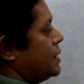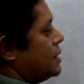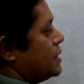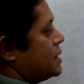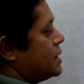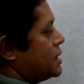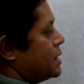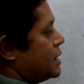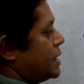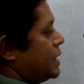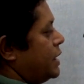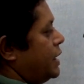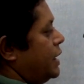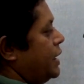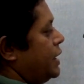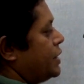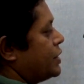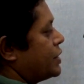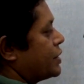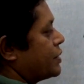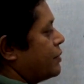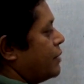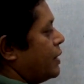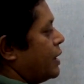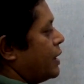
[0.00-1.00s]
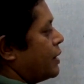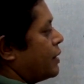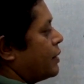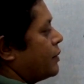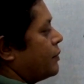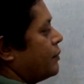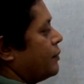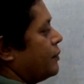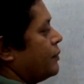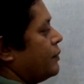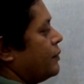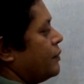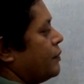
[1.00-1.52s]
CD square
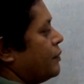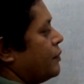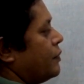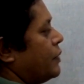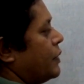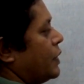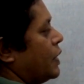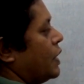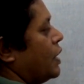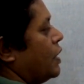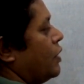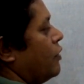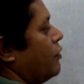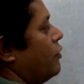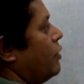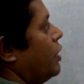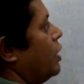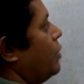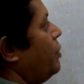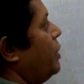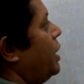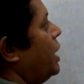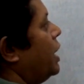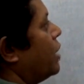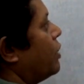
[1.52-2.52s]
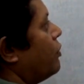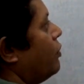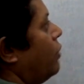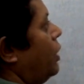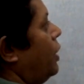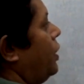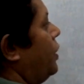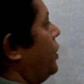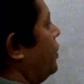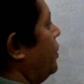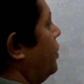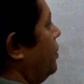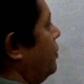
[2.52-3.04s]
will be
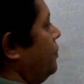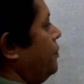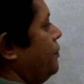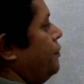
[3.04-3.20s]
equal to